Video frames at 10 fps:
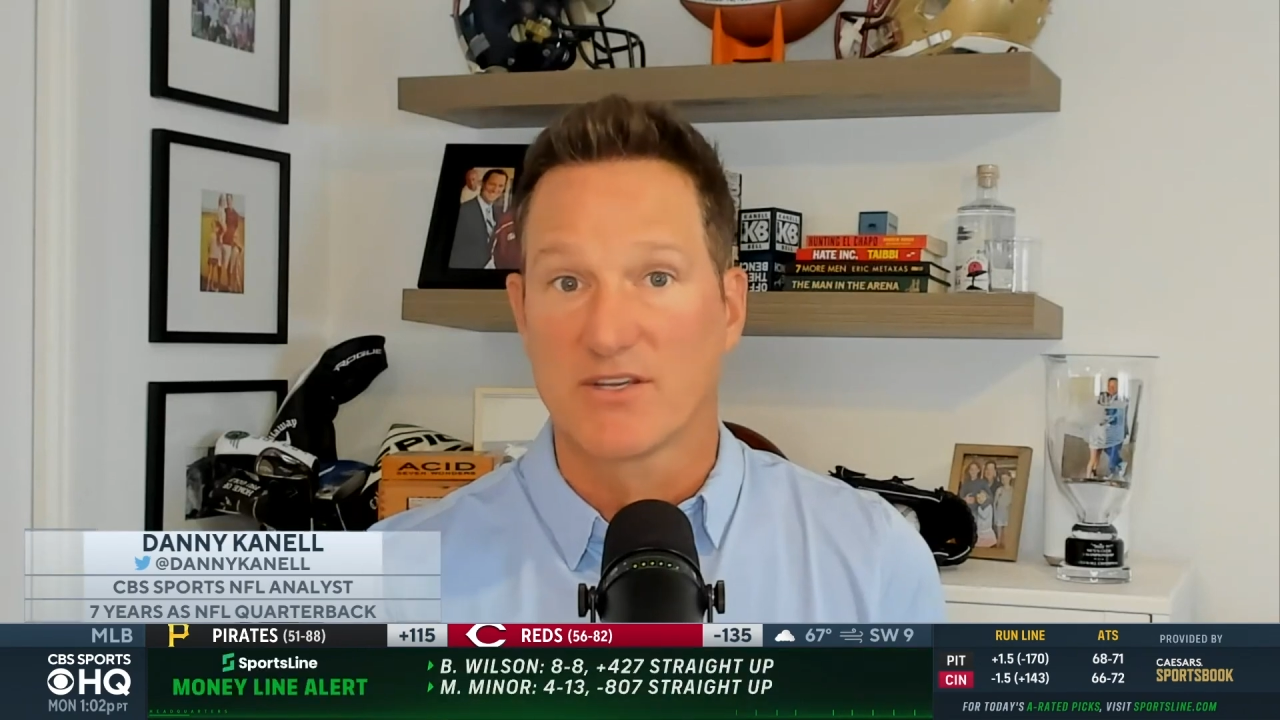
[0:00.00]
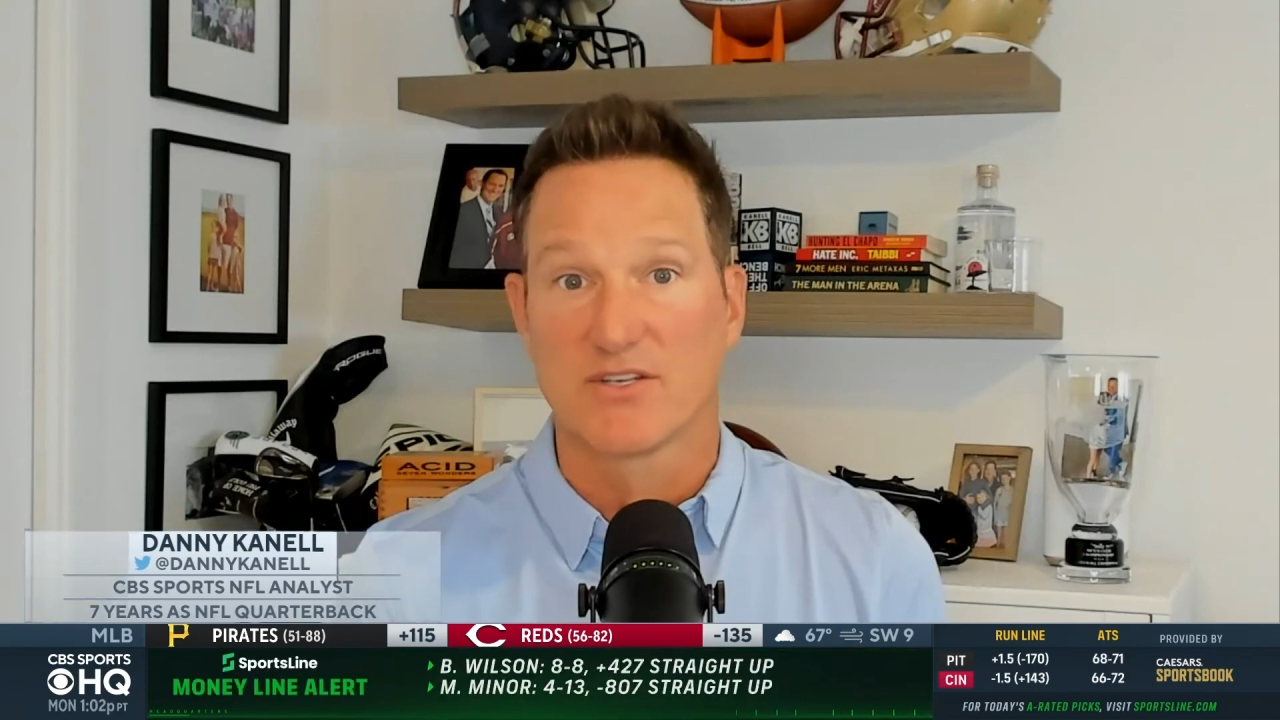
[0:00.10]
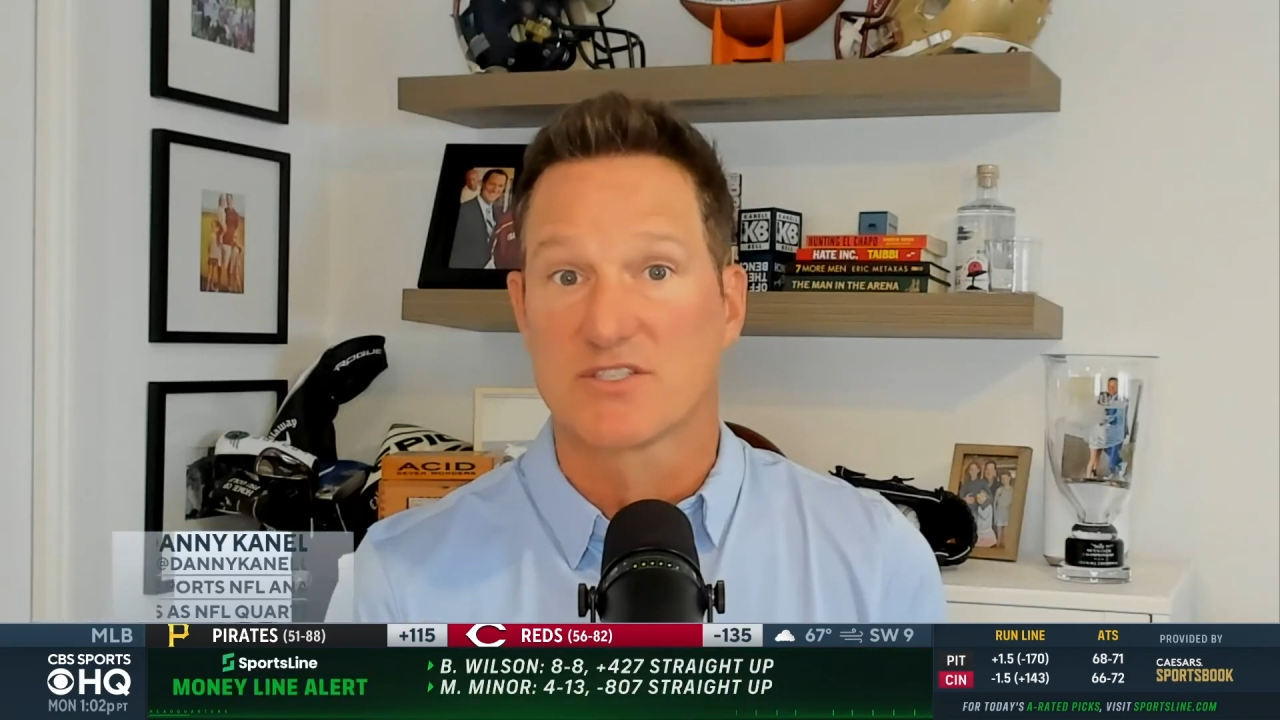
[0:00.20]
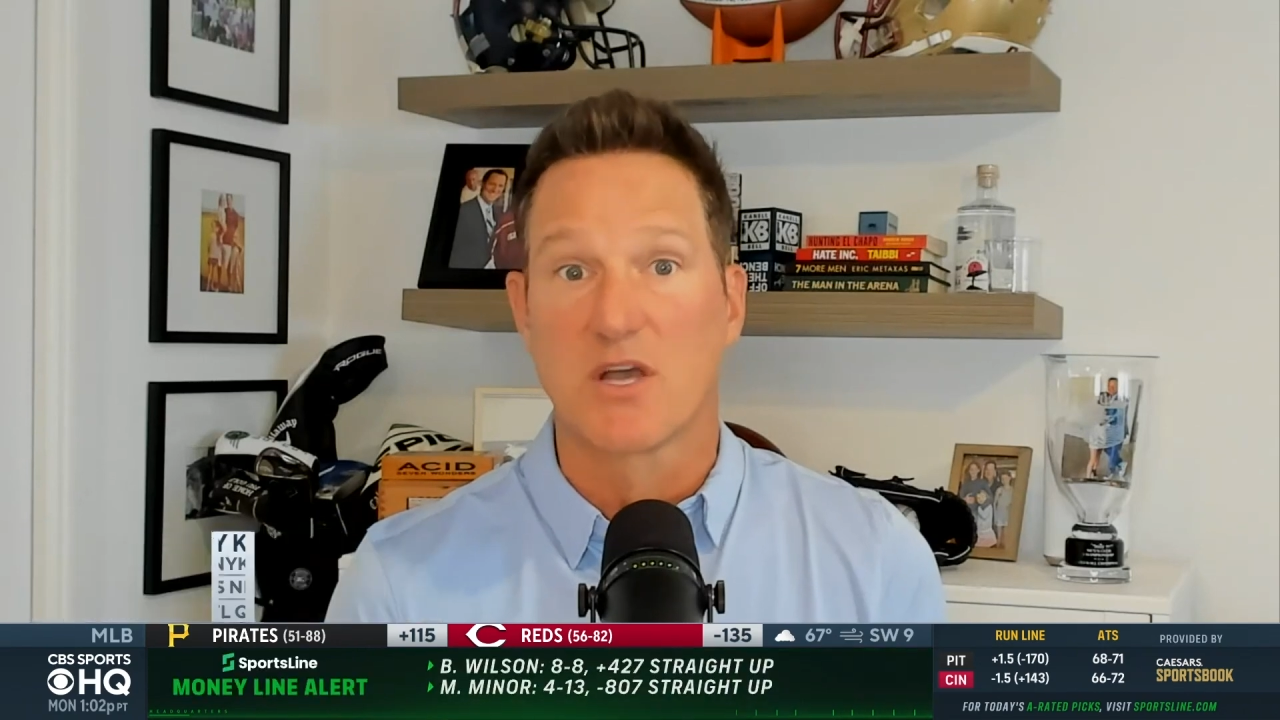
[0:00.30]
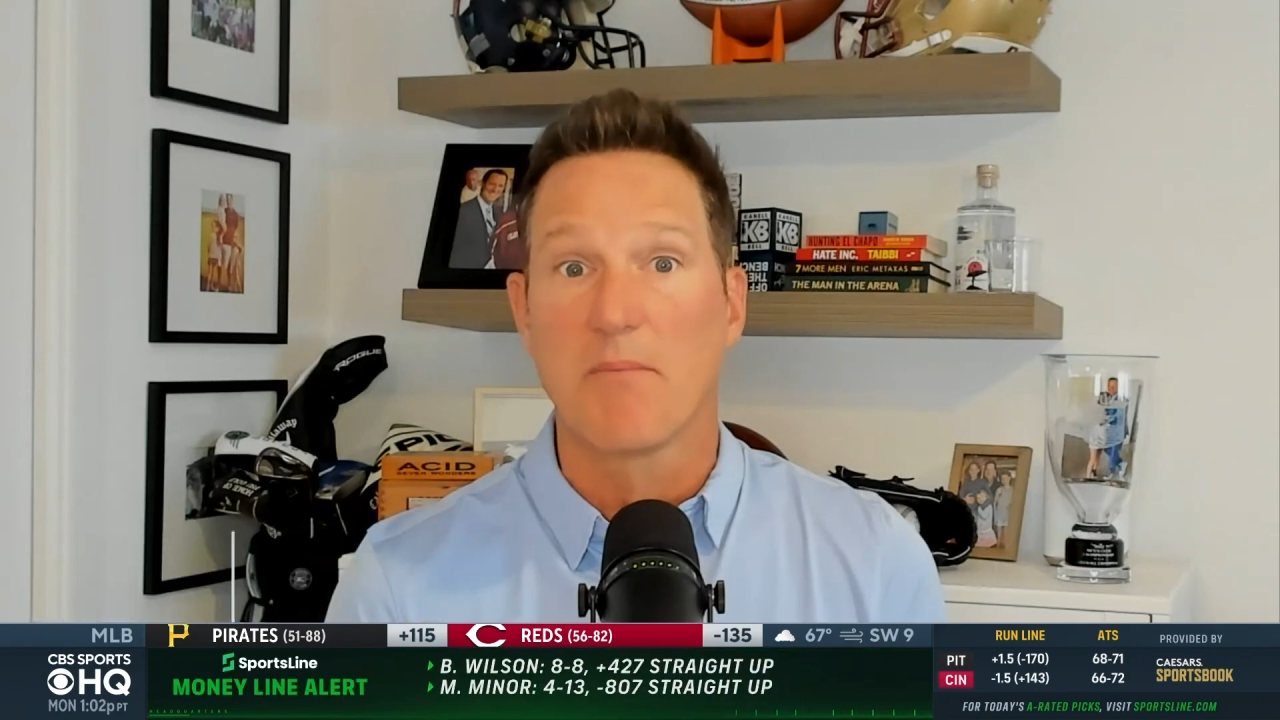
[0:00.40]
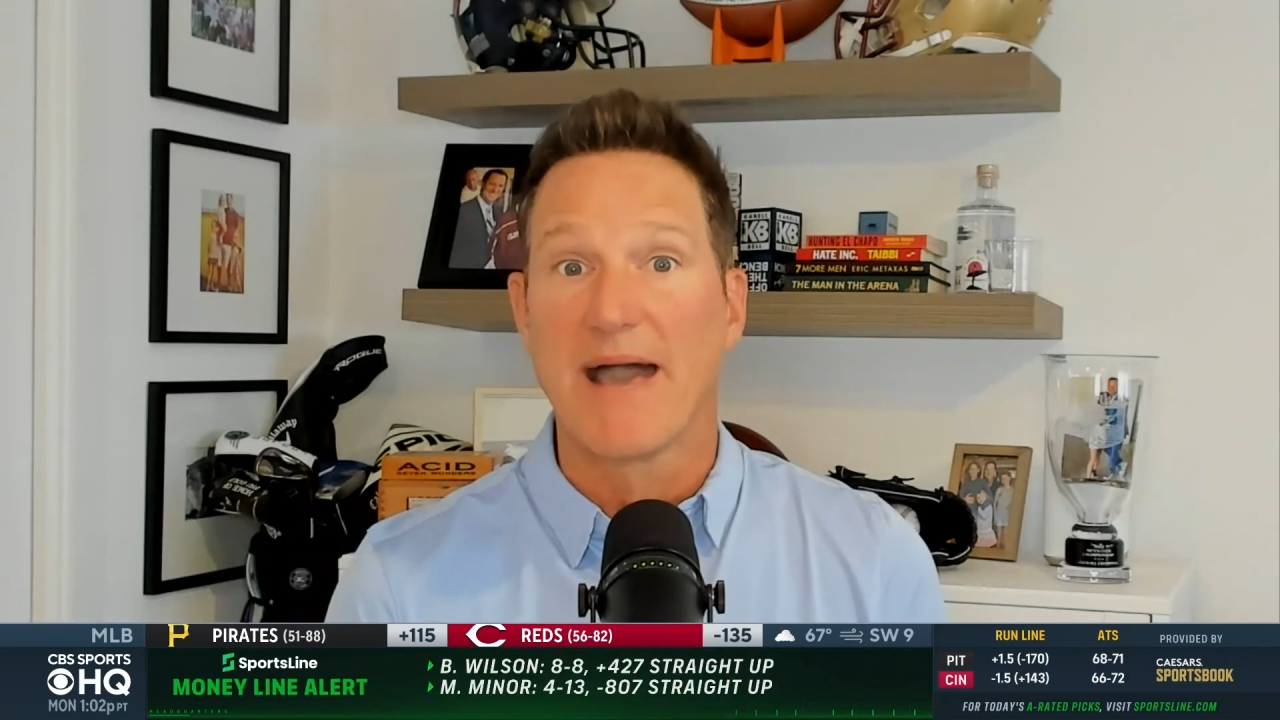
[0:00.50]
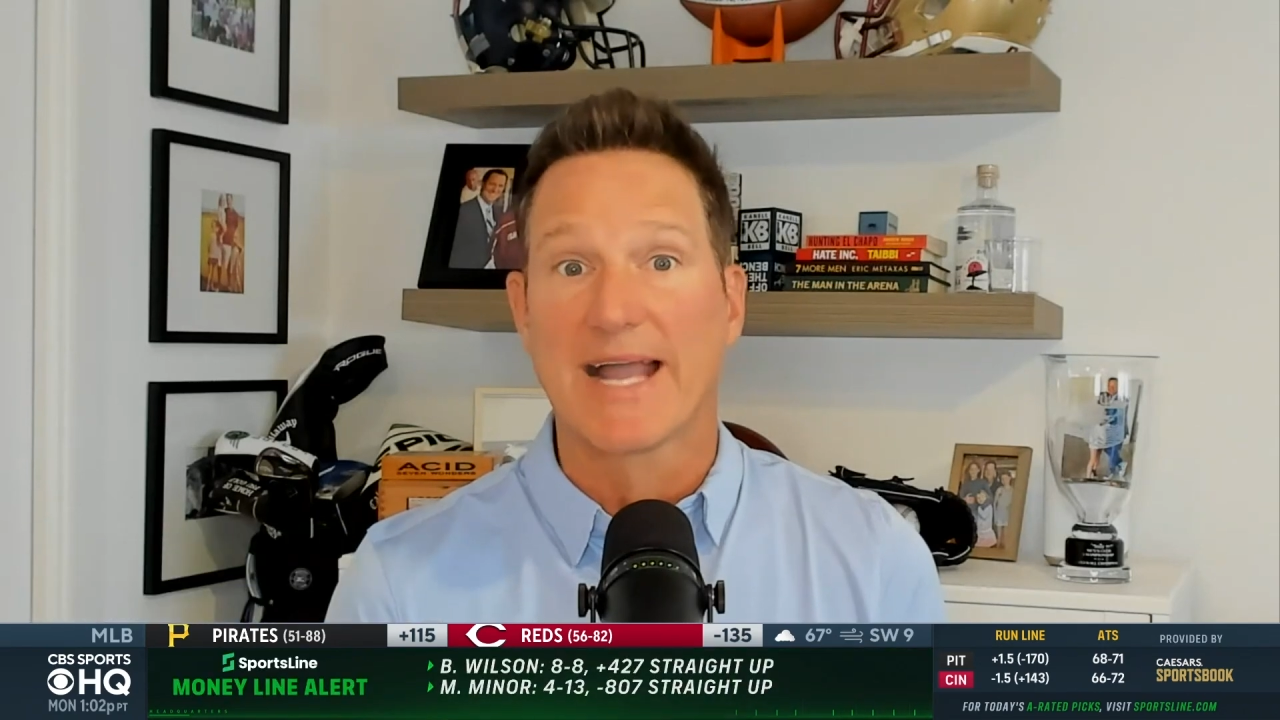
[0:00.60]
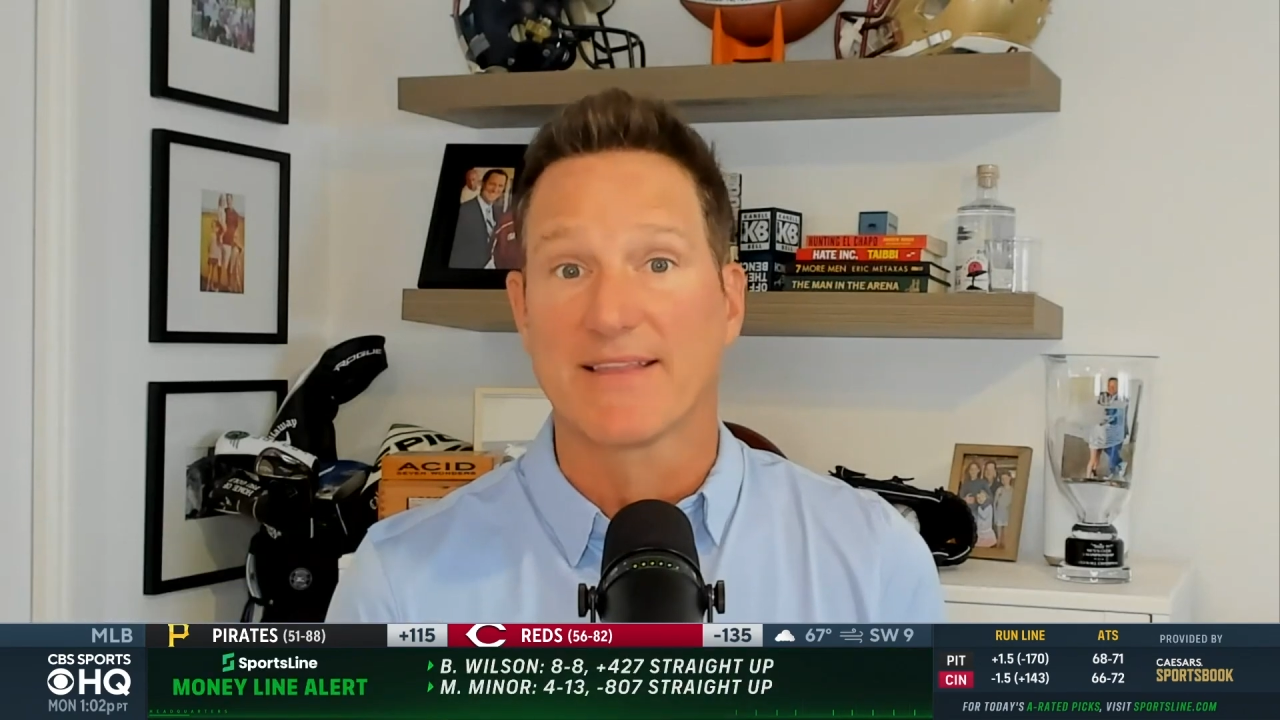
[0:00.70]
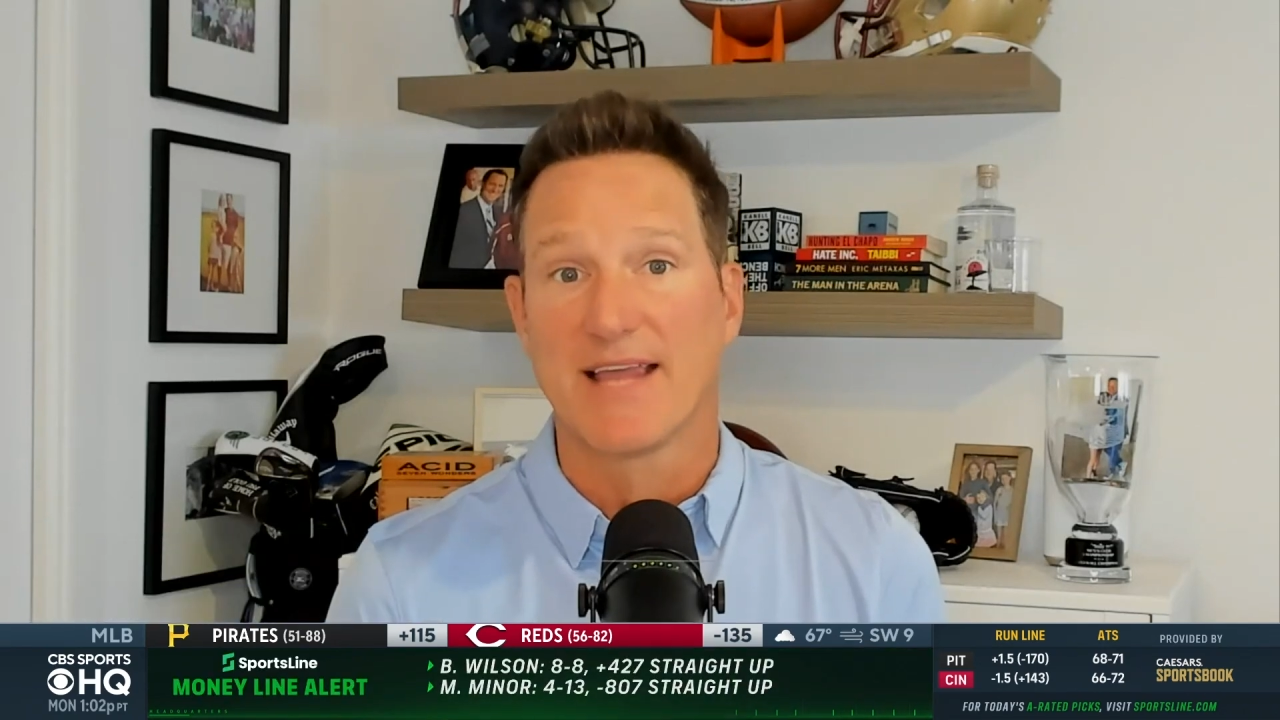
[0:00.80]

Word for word: You can just come back